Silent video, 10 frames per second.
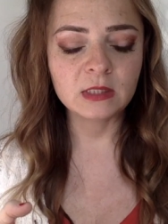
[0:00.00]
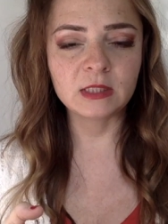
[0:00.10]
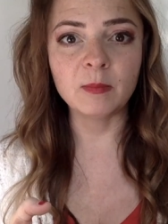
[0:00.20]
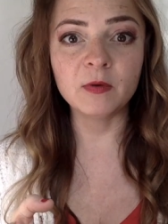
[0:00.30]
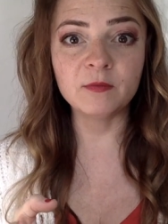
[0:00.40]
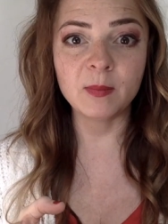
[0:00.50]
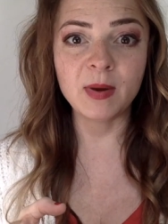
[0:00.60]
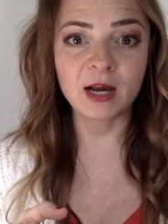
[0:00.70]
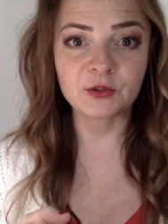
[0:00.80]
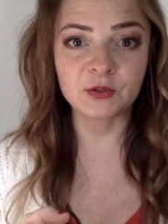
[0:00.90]
some of them
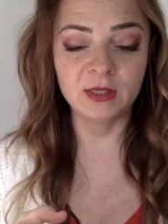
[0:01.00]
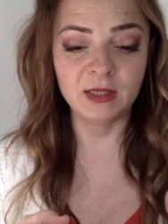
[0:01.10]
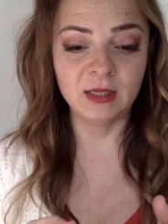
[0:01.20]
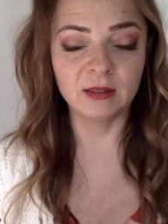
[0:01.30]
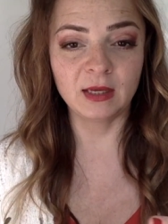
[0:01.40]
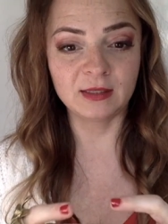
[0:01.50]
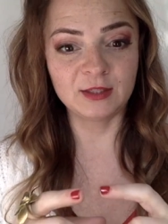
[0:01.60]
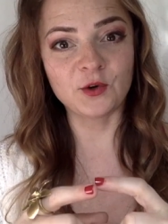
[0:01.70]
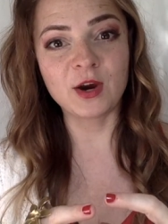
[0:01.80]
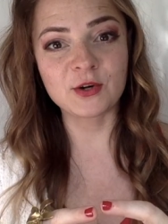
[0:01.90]
actually need, like the
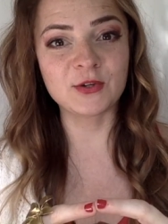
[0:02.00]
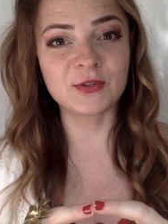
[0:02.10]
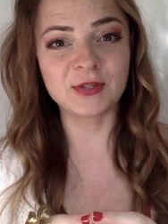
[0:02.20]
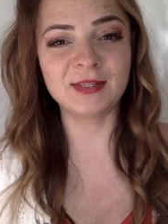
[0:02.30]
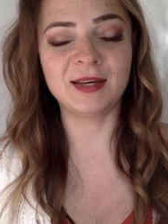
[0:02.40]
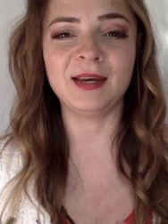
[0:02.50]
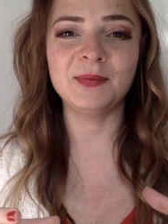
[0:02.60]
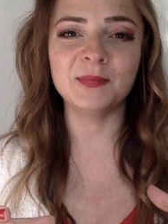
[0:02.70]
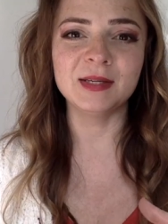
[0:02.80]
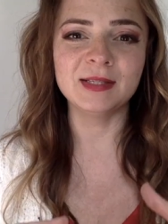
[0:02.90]
directions will
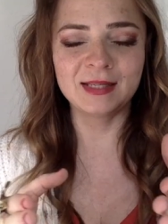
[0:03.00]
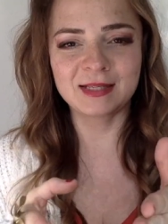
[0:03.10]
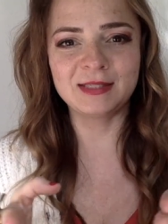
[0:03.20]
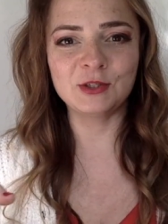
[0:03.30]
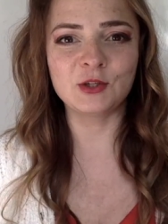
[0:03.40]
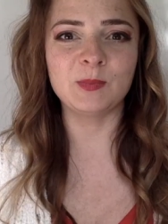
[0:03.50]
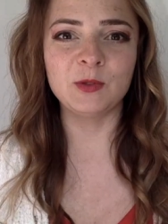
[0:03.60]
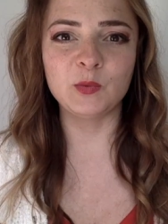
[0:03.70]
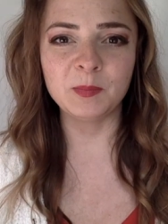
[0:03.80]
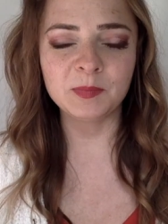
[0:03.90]
say, six inches
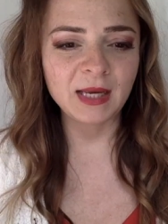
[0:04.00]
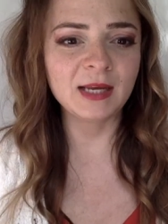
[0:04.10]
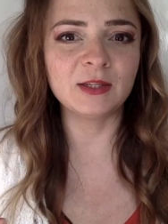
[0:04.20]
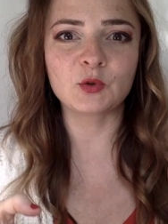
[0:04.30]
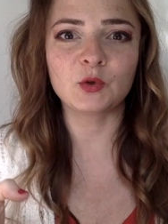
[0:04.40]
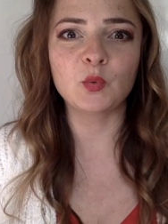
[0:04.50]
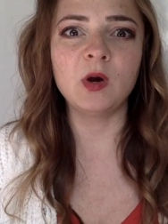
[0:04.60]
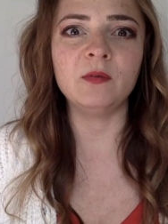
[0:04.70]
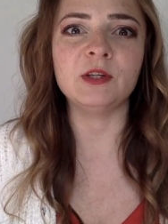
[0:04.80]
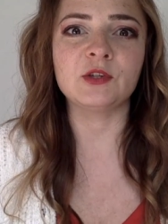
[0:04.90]
between plants or
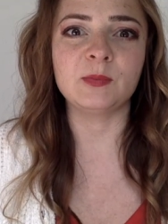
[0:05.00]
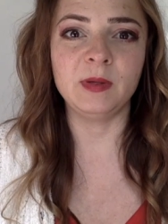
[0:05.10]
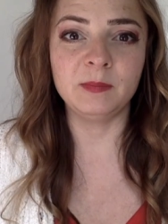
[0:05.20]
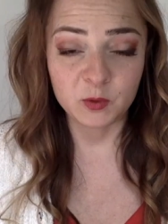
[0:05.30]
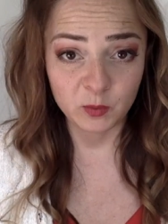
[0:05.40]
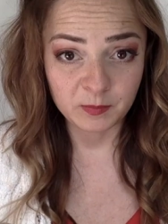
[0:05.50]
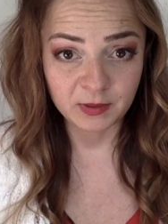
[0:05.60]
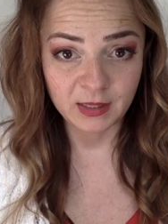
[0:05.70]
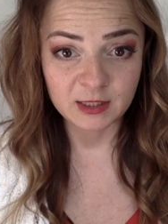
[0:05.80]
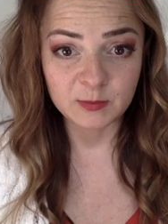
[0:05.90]
12 inches between
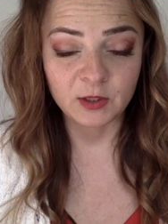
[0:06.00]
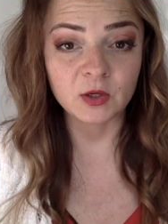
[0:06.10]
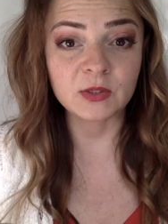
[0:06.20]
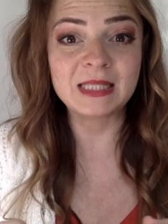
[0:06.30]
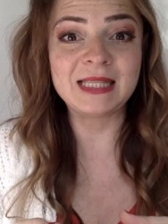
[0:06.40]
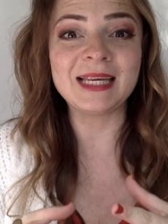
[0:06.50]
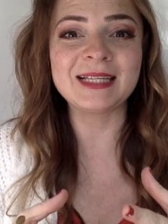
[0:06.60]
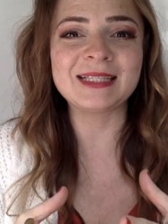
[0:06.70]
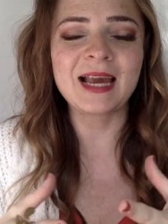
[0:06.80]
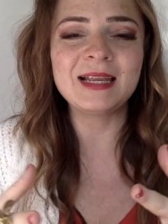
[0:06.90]
plants because
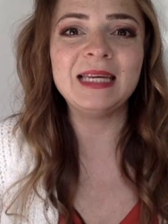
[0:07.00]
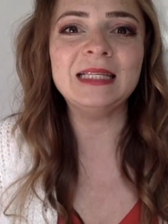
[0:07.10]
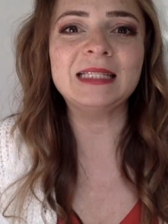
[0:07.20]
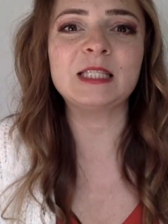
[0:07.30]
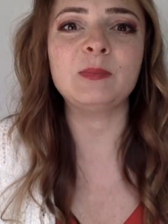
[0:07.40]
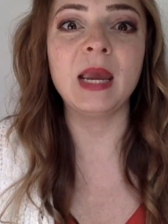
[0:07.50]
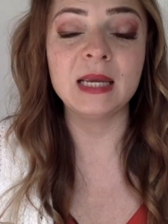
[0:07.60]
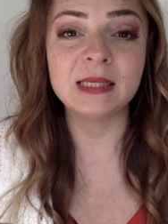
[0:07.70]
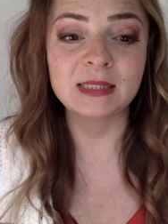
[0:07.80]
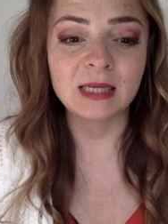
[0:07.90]
things need
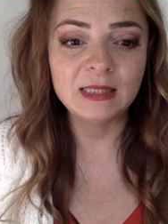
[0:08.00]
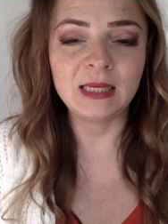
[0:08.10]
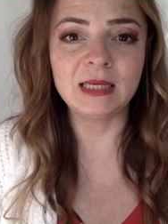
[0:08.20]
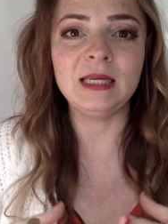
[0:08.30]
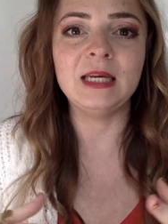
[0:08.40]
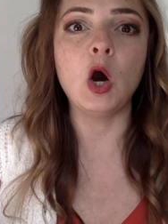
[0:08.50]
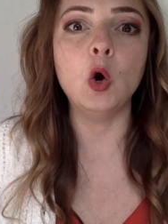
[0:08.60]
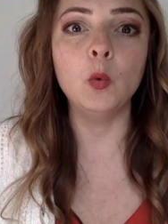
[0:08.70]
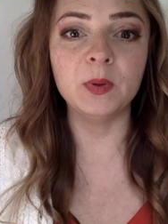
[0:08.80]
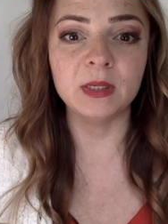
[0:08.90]
space. They need
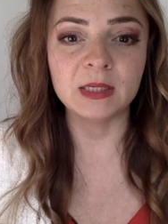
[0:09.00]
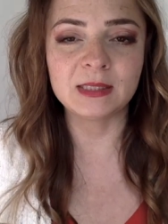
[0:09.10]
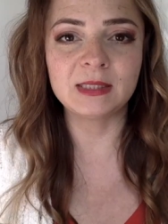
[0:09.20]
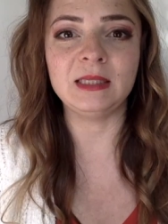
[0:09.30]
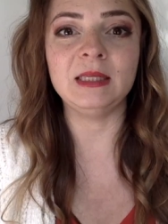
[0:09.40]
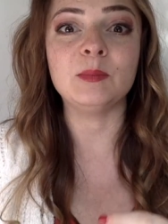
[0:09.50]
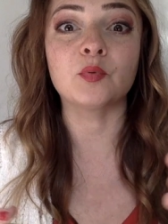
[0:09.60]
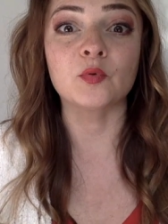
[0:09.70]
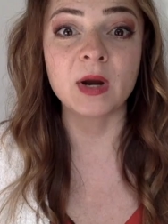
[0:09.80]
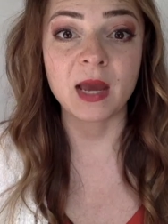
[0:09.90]
openness. They need
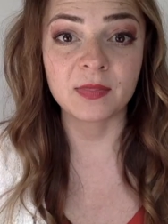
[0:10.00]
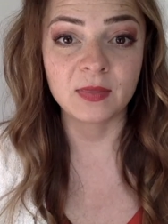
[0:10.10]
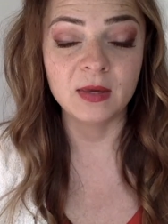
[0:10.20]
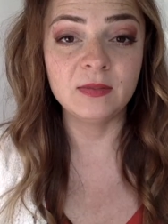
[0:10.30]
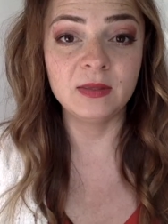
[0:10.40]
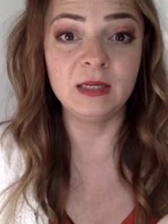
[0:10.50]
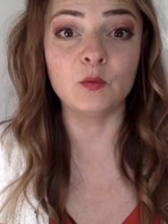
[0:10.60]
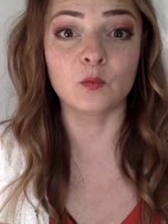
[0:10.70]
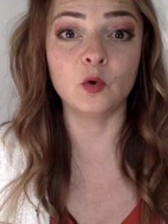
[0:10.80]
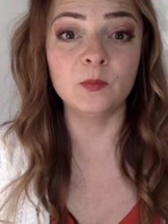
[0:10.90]
breath. They
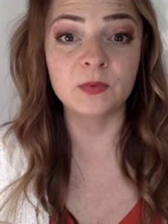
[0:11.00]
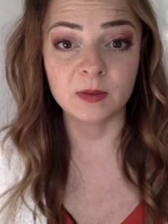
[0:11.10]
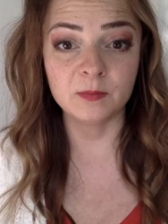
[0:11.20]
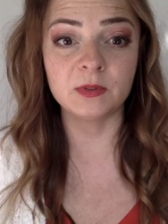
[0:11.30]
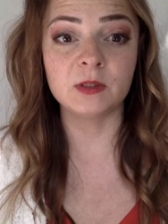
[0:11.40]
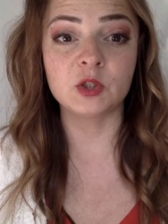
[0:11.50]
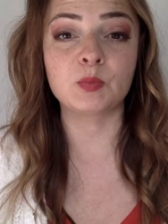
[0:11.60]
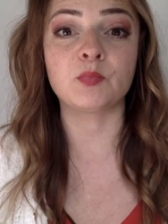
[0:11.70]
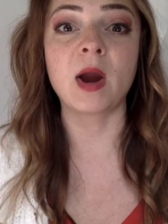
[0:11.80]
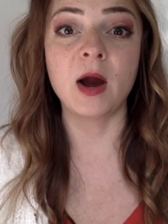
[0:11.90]
need room to, to
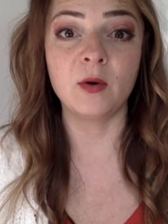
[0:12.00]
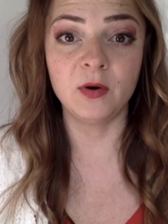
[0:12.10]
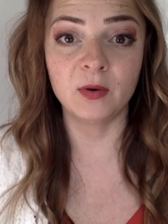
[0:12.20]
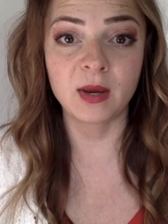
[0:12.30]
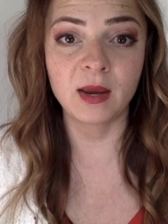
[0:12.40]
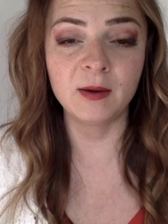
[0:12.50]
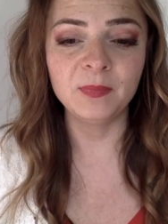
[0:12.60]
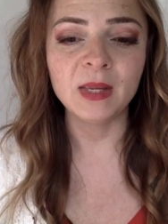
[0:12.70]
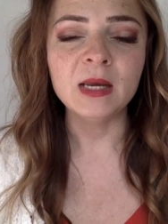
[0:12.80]
sprout, okay?